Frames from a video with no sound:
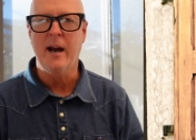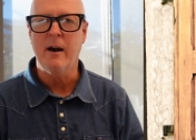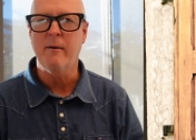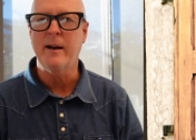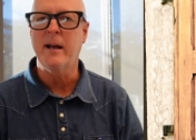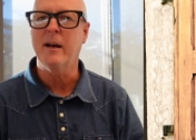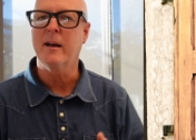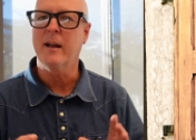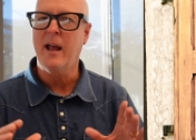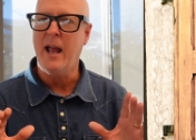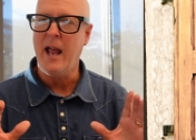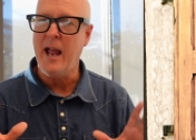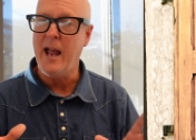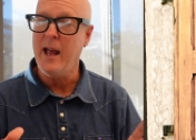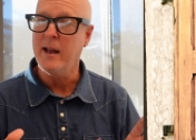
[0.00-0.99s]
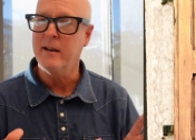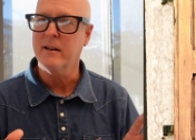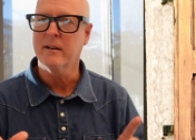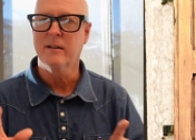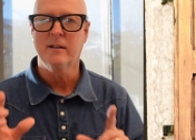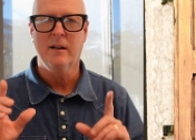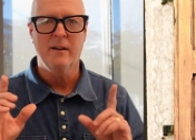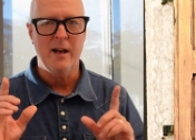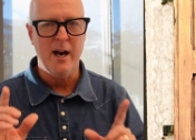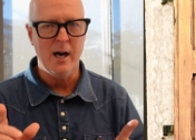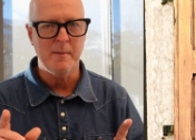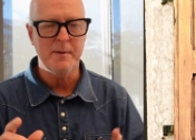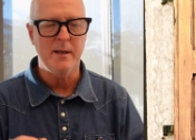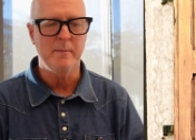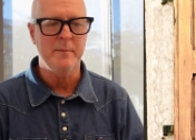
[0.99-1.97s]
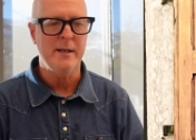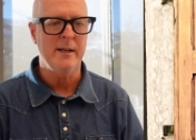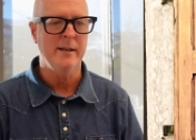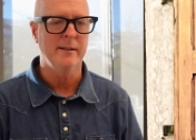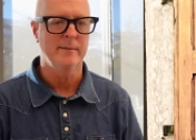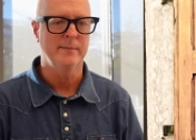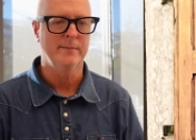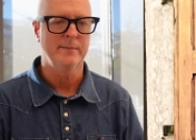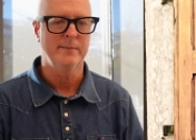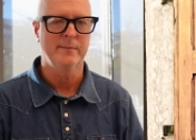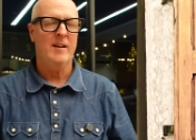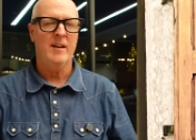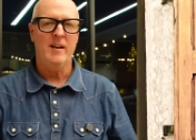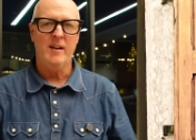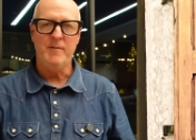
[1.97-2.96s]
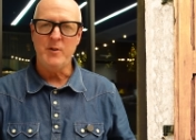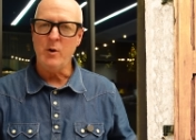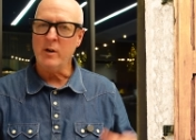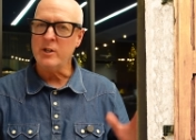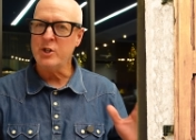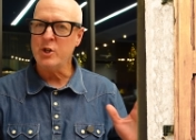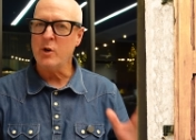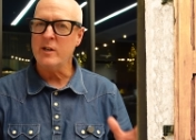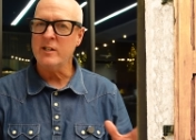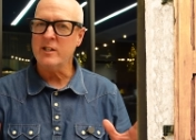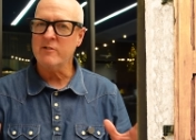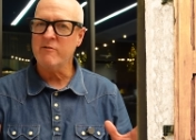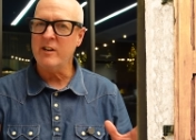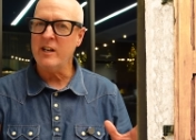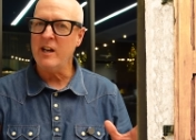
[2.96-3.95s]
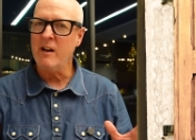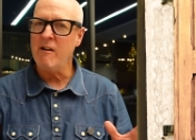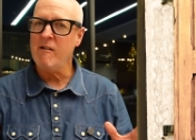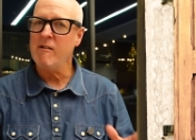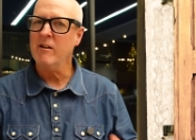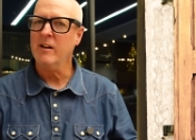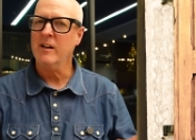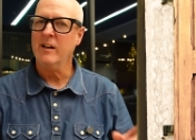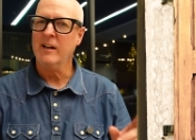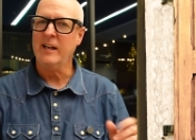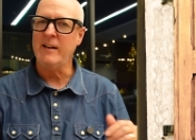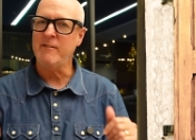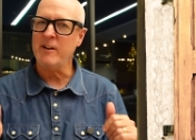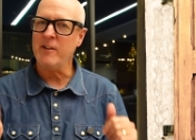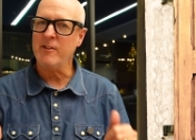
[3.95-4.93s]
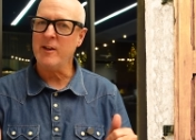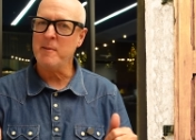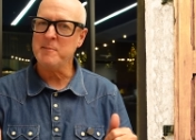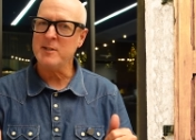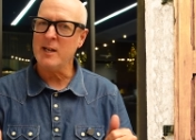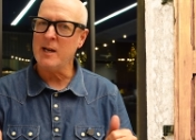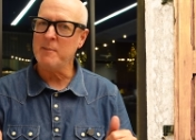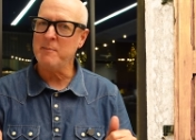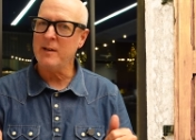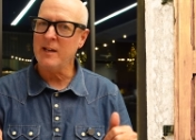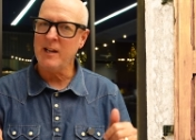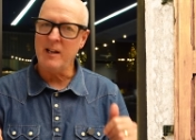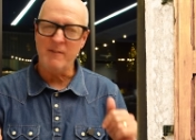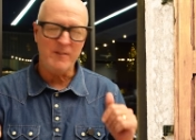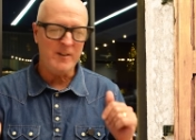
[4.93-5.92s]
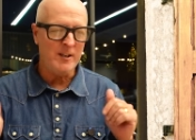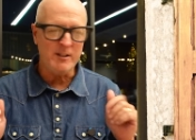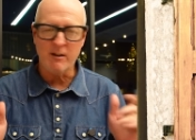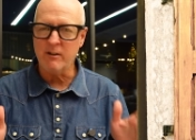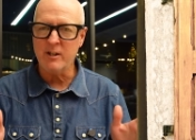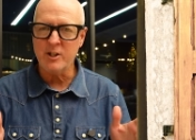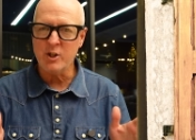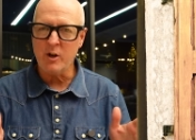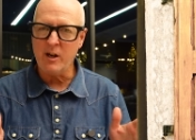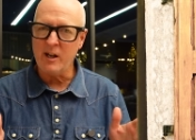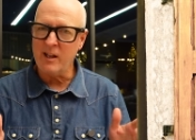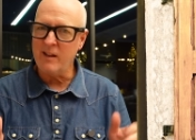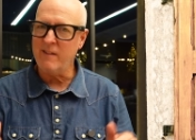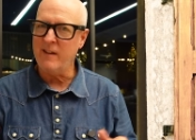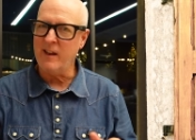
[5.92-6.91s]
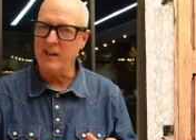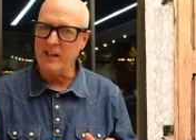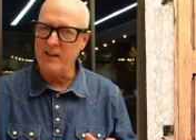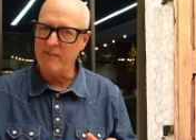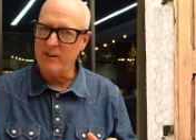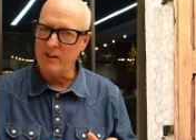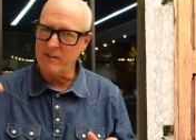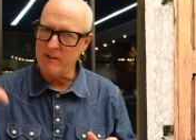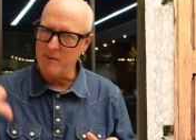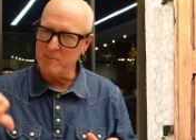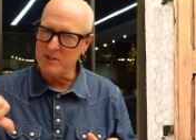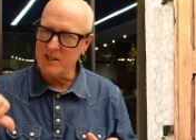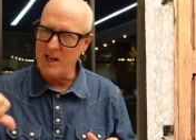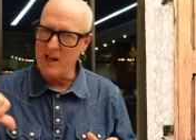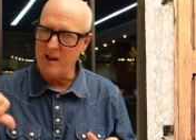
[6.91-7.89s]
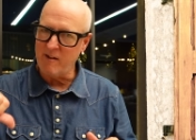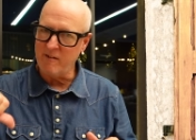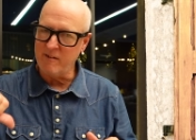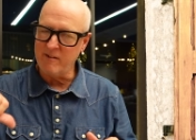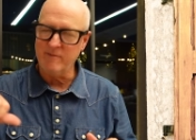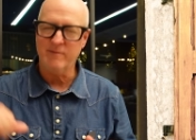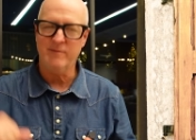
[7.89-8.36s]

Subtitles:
area and Airbnb. If you are enjoying this video, give it a thumbs up. If you don't enjoy it, then give it a thumbs down.